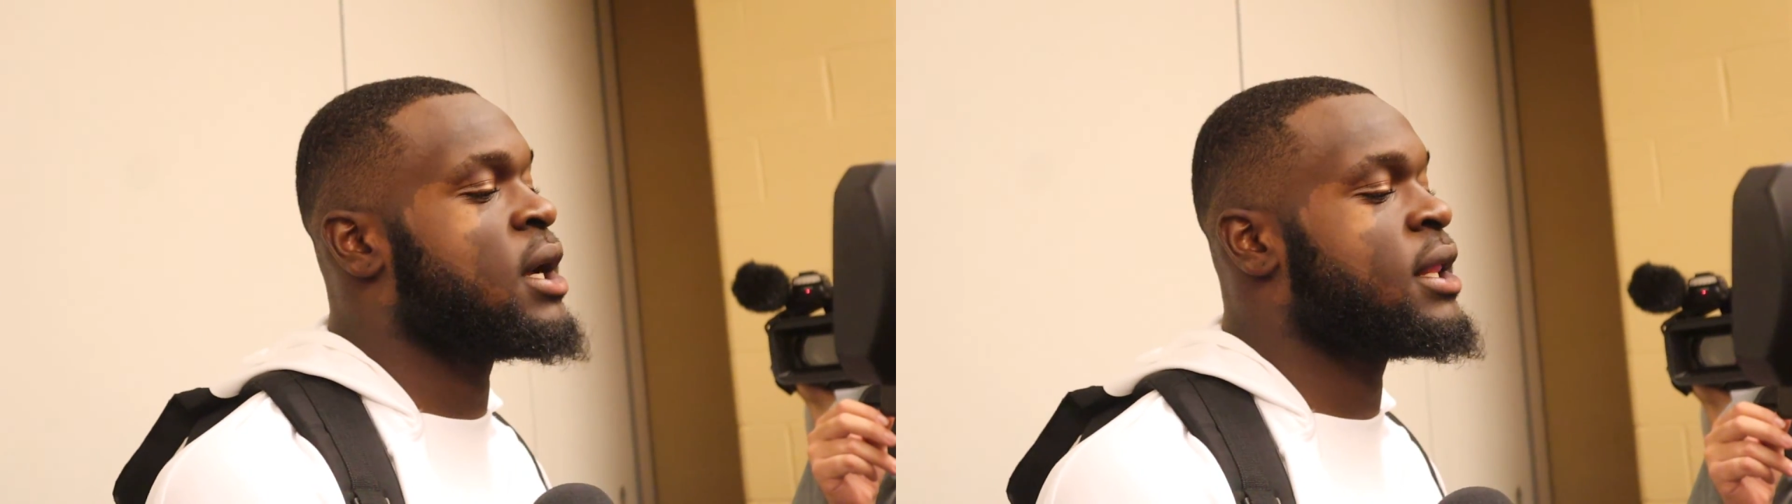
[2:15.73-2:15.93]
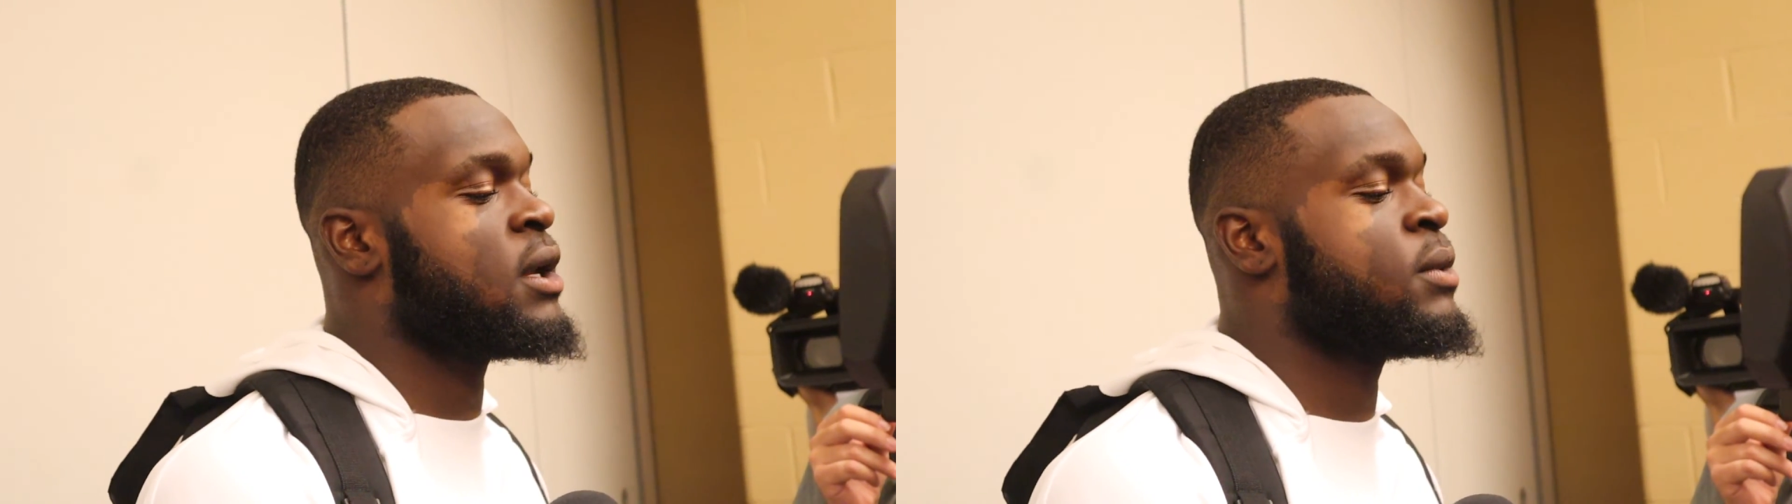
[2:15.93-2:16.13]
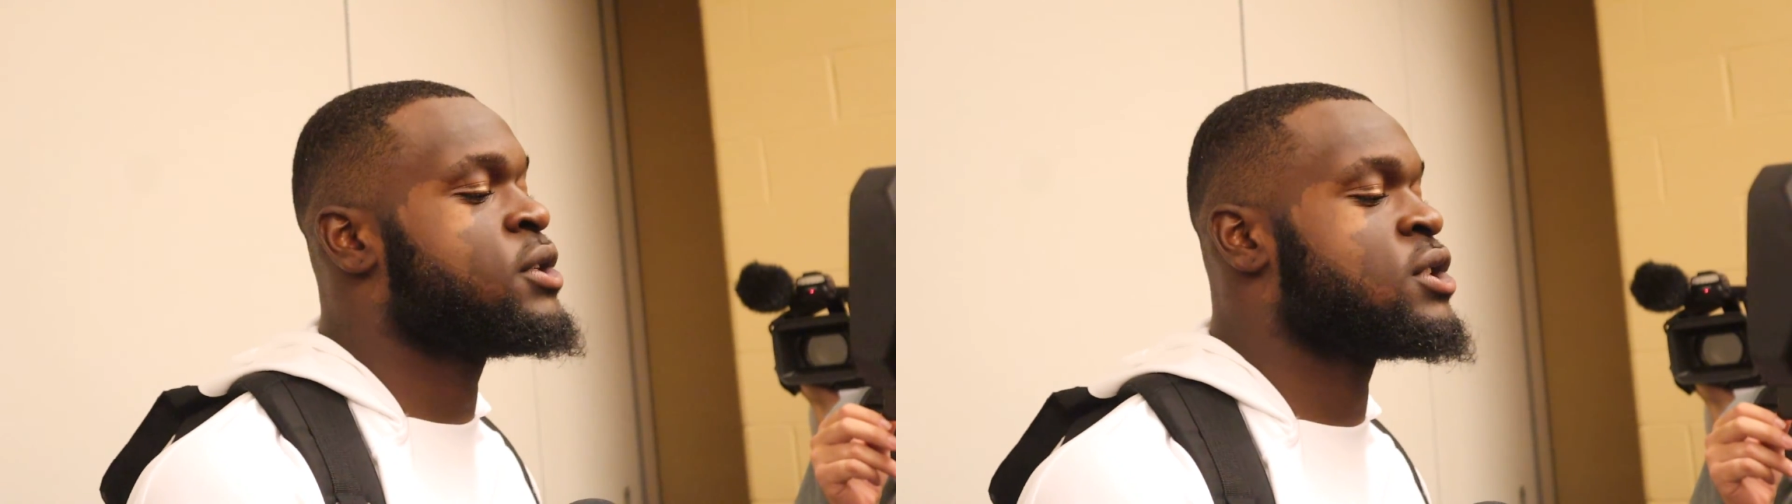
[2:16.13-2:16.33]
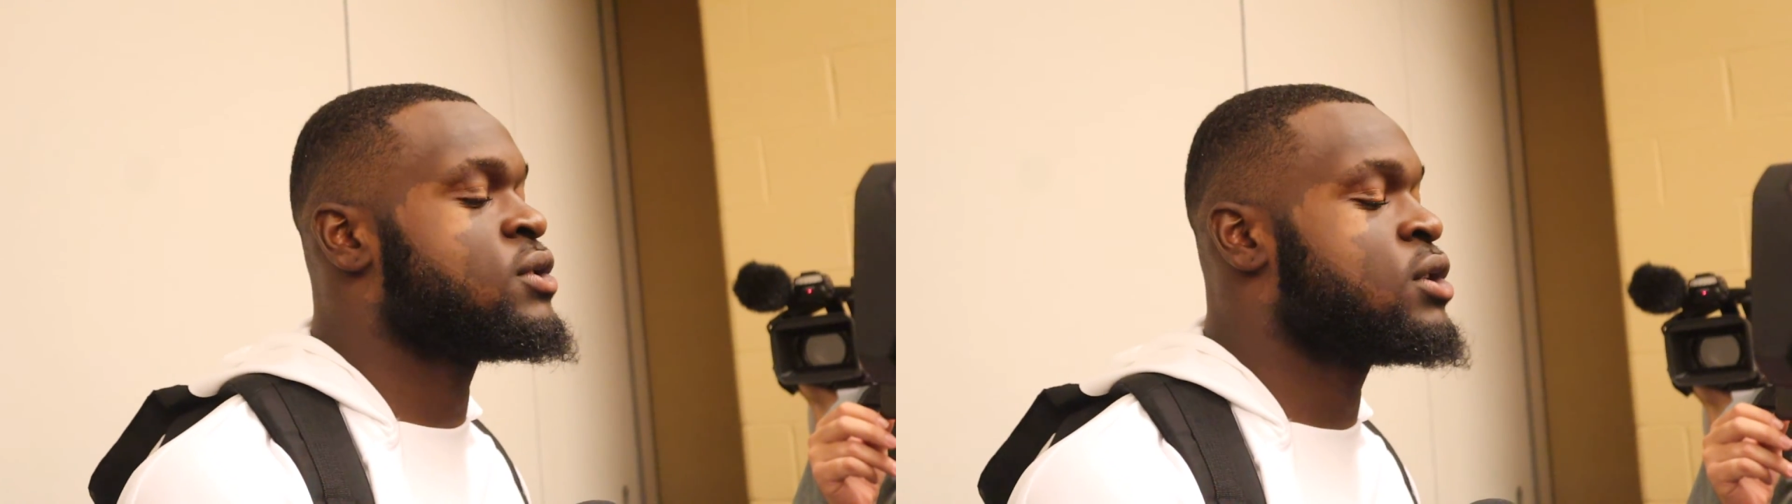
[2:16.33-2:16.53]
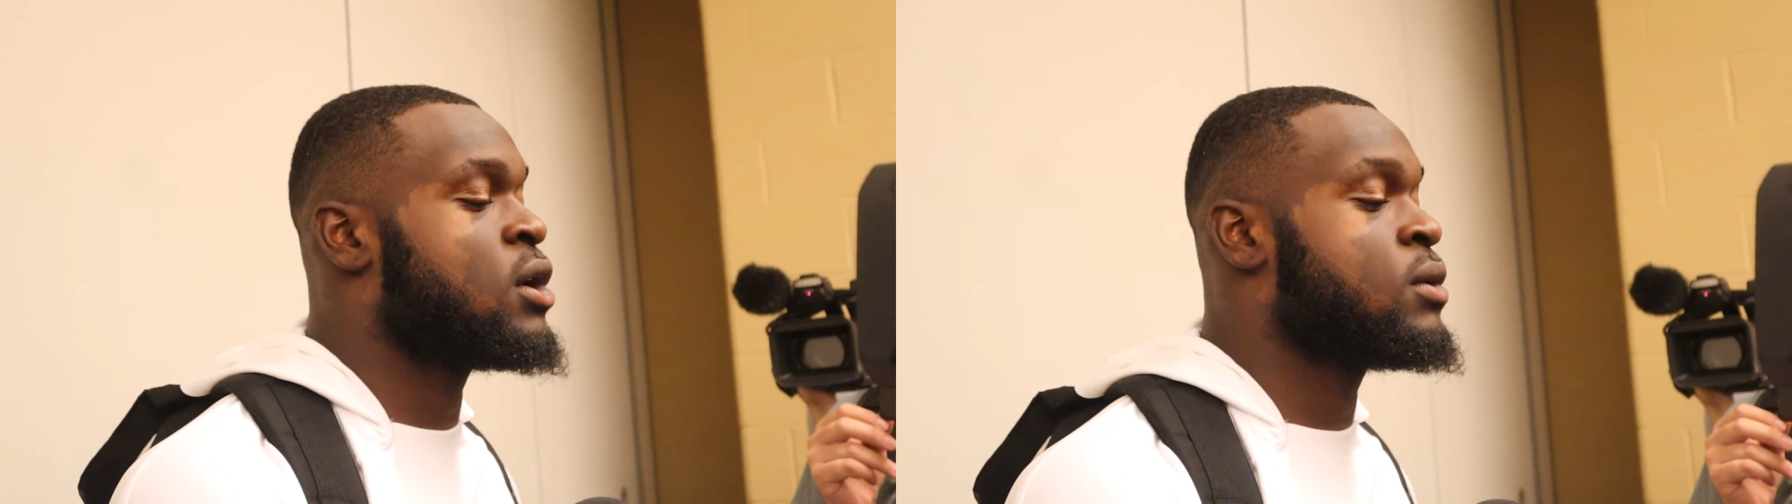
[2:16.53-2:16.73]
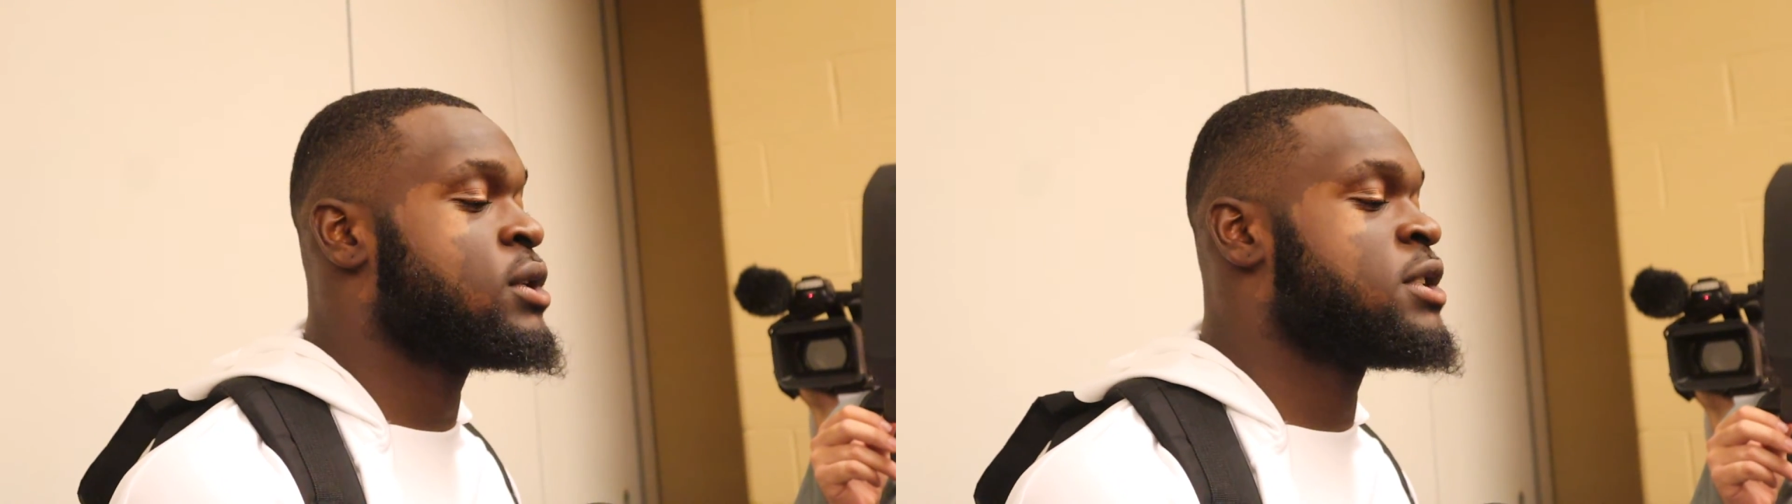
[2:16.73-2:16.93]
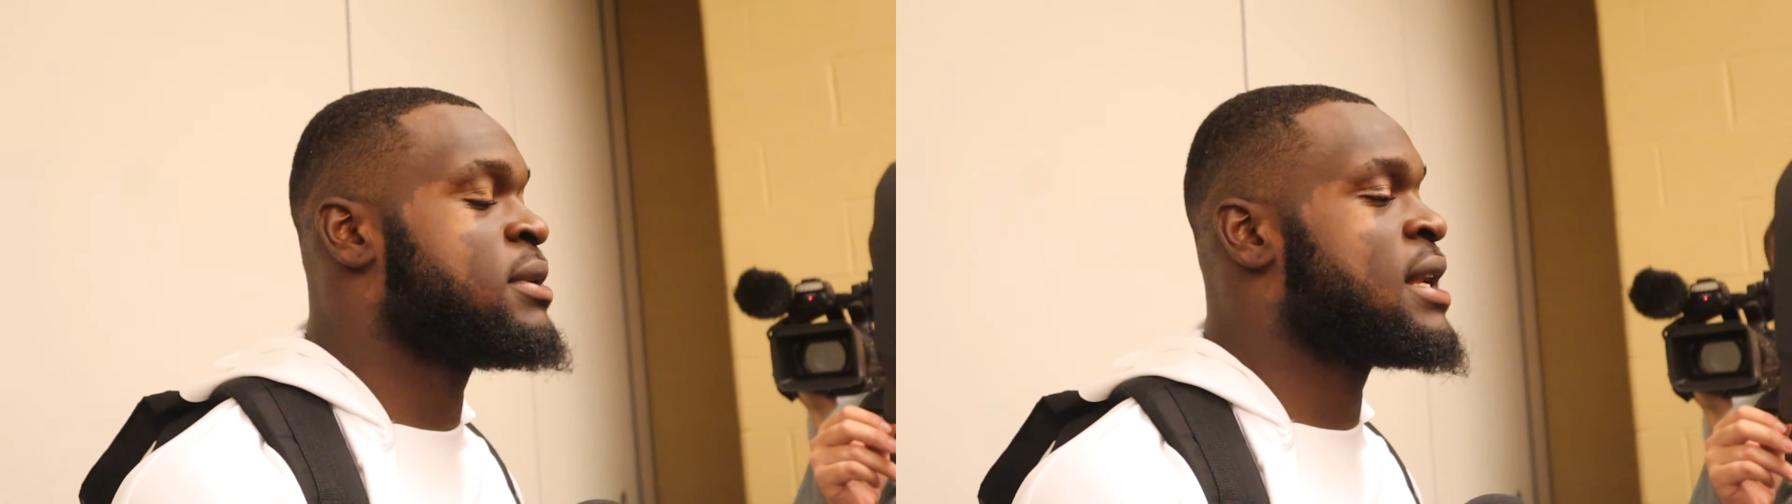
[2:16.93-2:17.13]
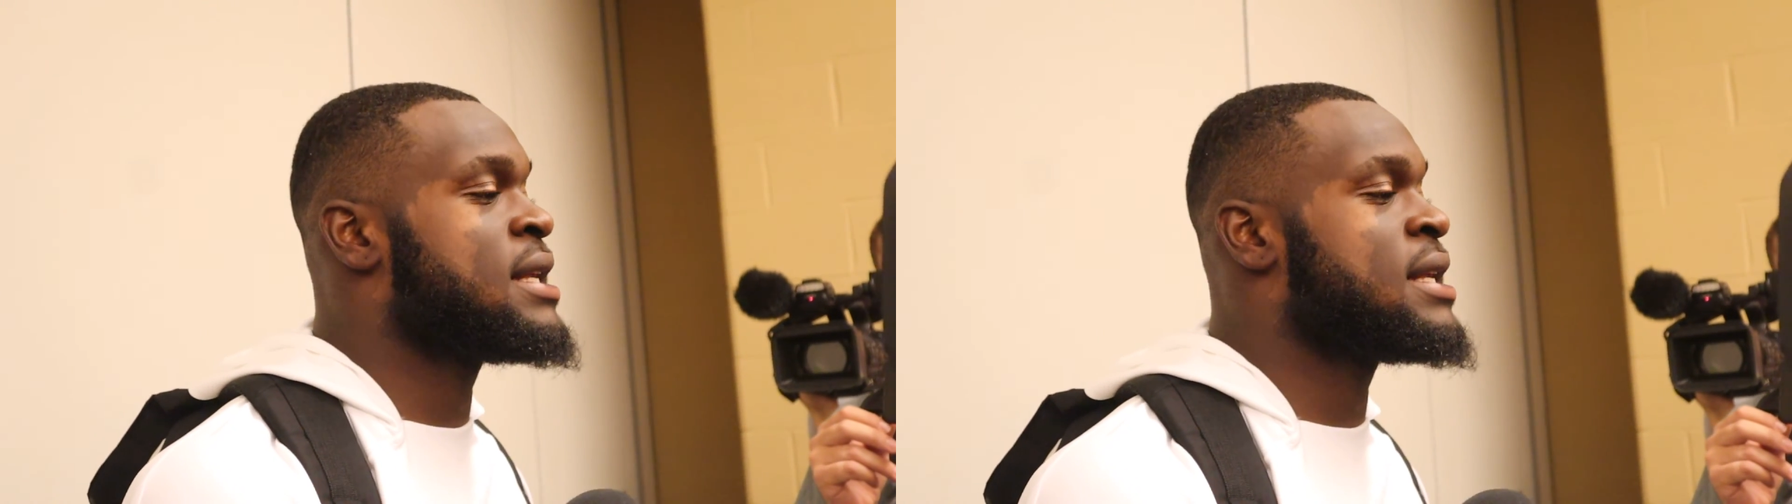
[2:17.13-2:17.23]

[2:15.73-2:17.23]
I think we just, you know, just being